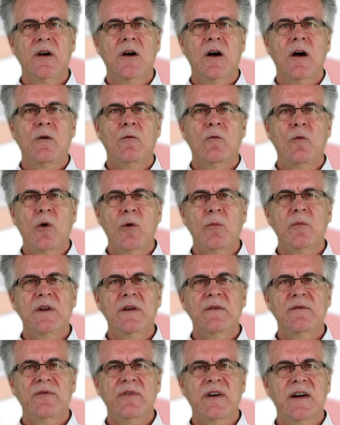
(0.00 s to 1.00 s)
are warmly
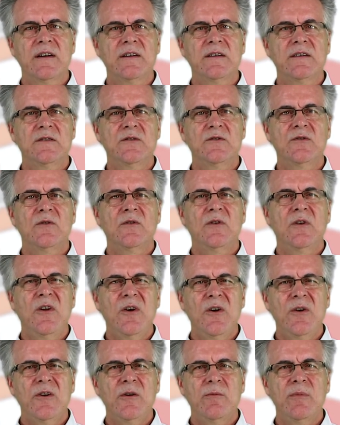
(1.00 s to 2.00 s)
invited to
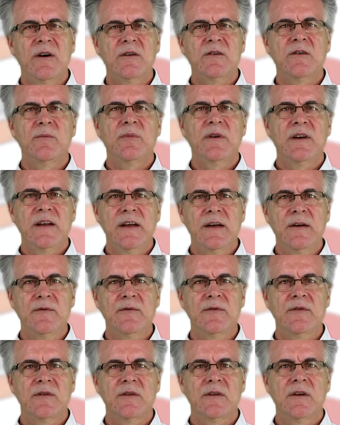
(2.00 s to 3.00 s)
learn about the
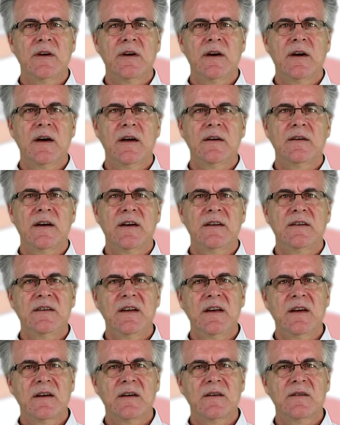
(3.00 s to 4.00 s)
beliefs and
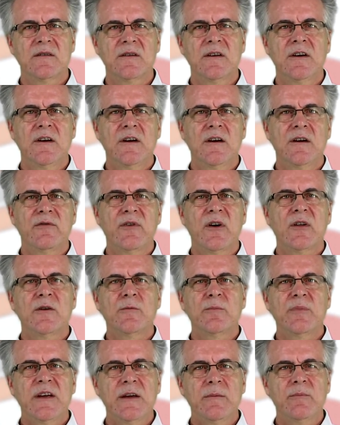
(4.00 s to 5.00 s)
ideas of other
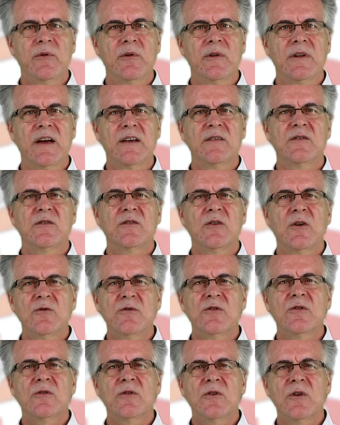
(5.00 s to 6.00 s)
people as
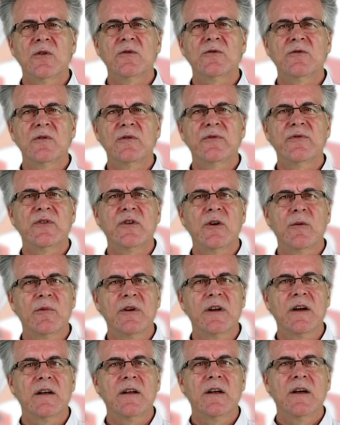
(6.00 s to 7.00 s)
social cultural
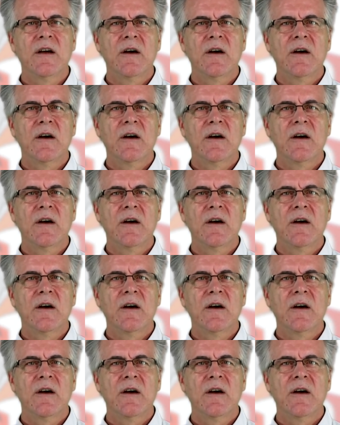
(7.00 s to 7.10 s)
phenomena